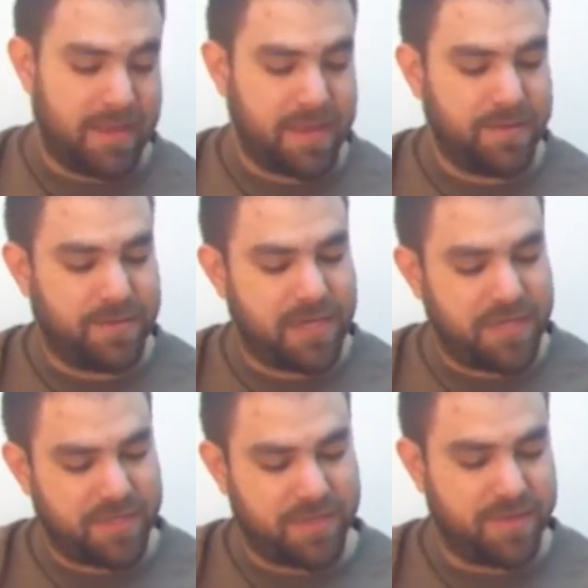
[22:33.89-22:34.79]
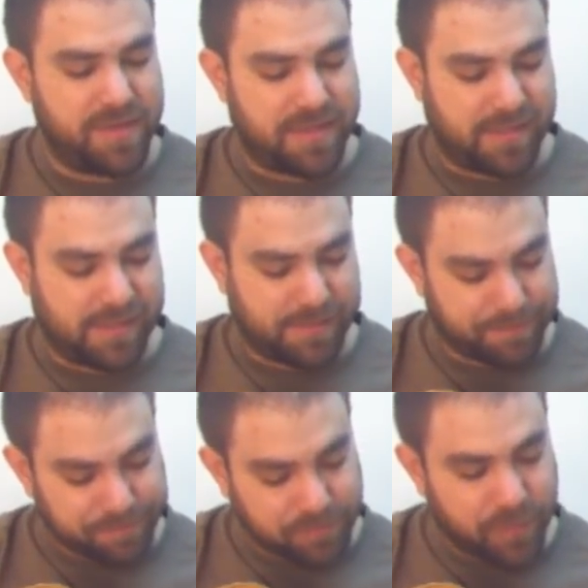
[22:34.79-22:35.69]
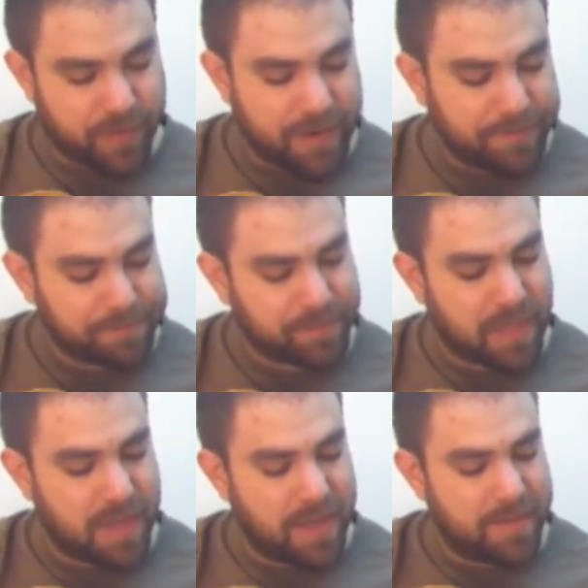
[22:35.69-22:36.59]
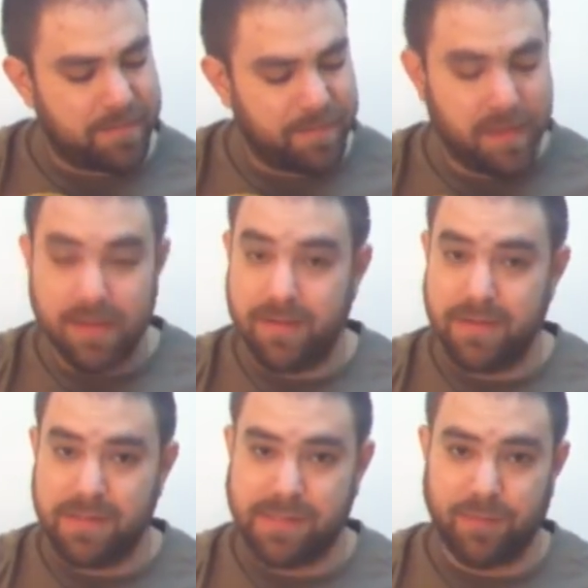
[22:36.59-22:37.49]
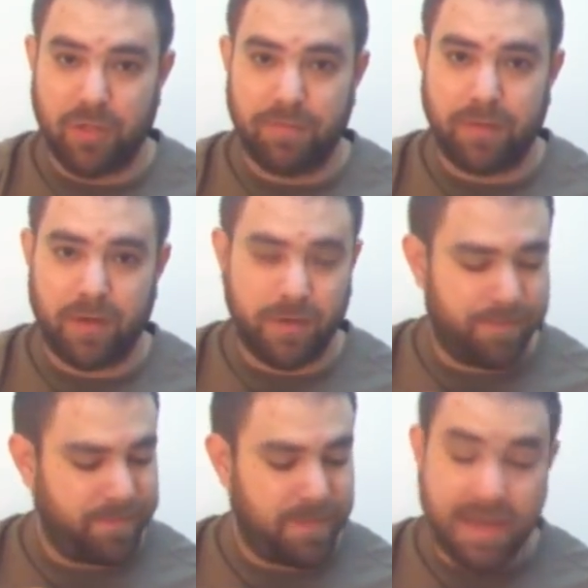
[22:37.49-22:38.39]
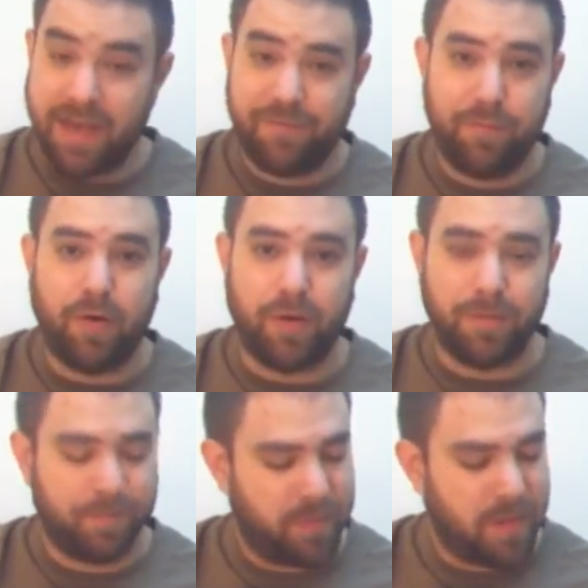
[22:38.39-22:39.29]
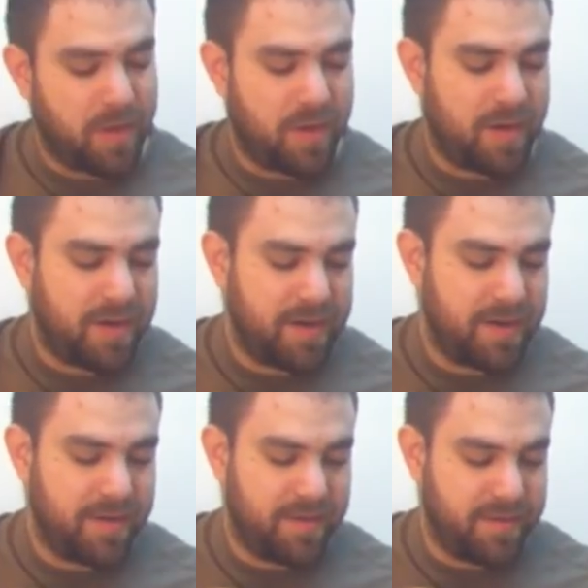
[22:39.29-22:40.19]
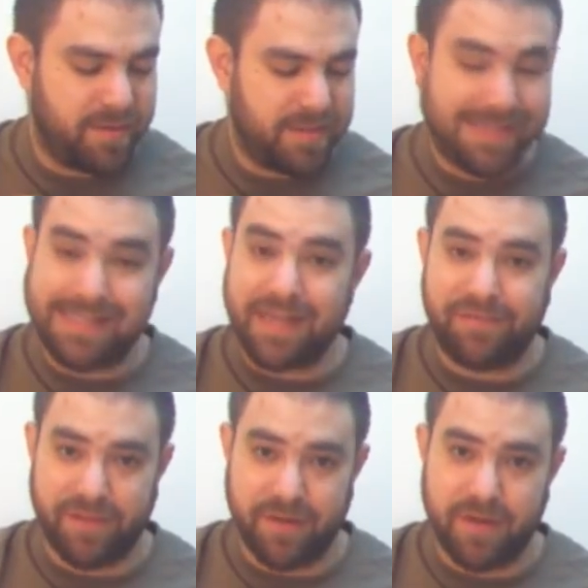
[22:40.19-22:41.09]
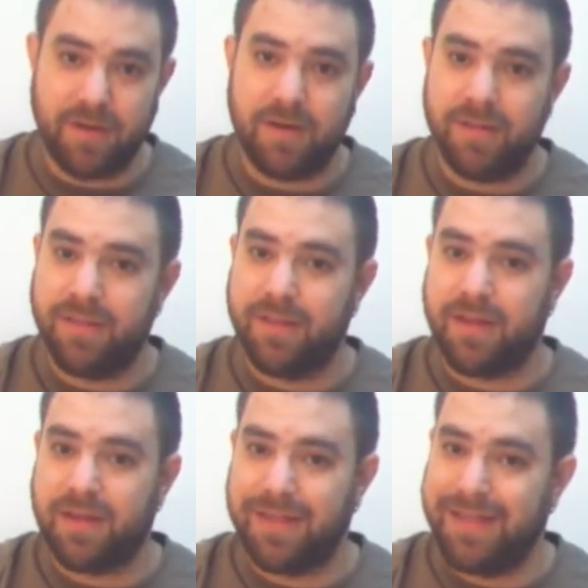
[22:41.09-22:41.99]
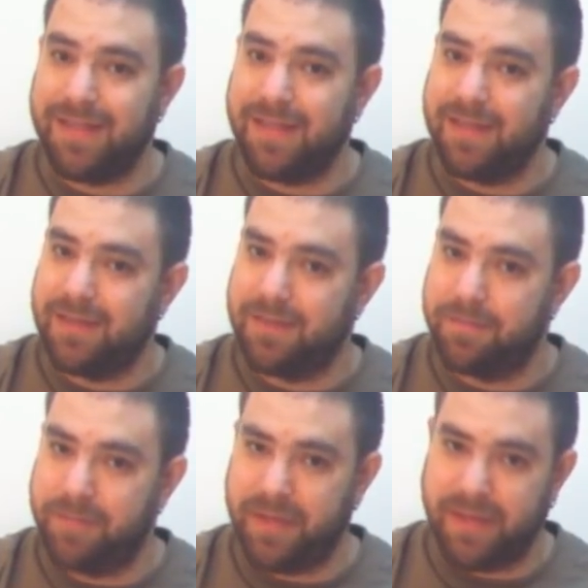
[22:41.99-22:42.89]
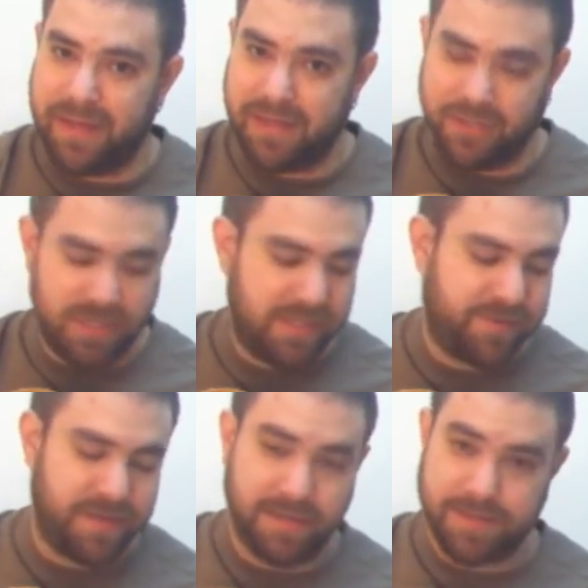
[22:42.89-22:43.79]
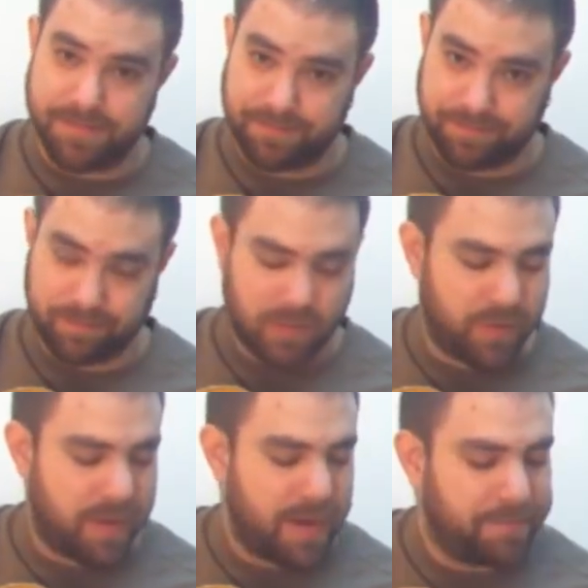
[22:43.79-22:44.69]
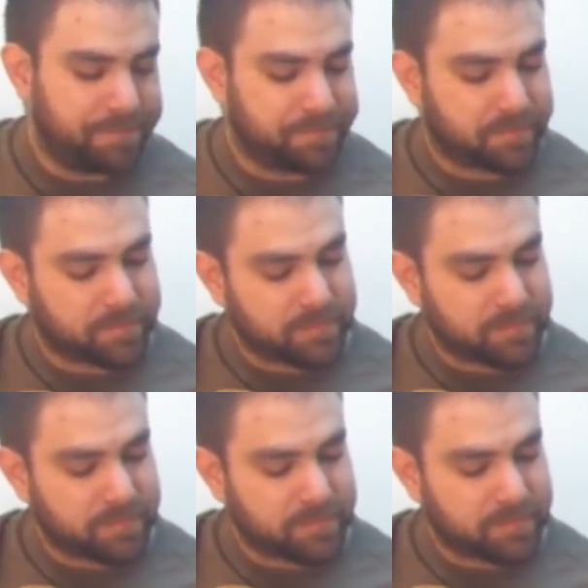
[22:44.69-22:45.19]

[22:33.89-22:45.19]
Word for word: then you change into this, okay? Um, small bar, half bar, on 7 on the E, B, and G strings, okay?